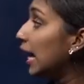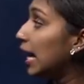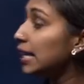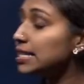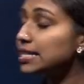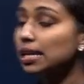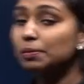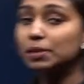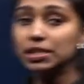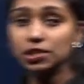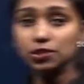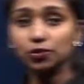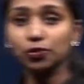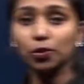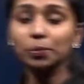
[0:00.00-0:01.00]
and its ability
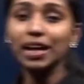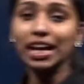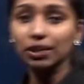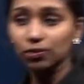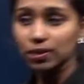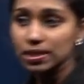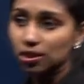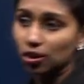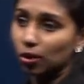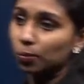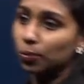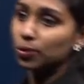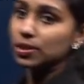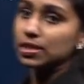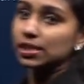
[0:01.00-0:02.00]
to form diverse
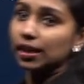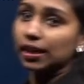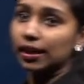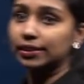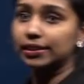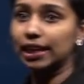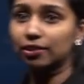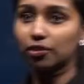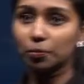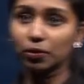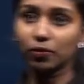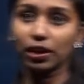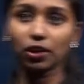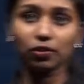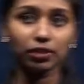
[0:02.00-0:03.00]
compounds. That will be
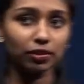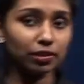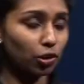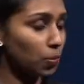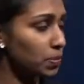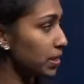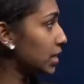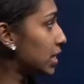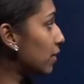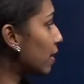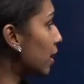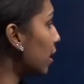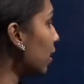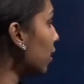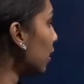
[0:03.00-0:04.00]
one of our objective
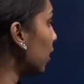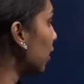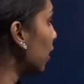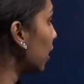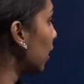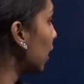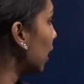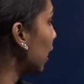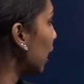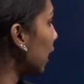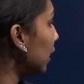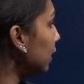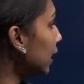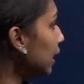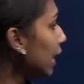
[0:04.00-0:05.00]
here.
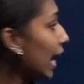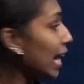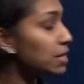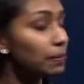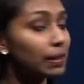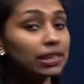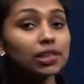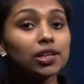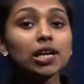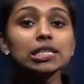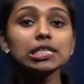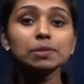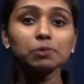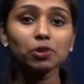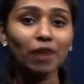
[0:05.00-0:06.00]
Then explain the
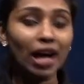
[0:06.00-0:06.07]
concept of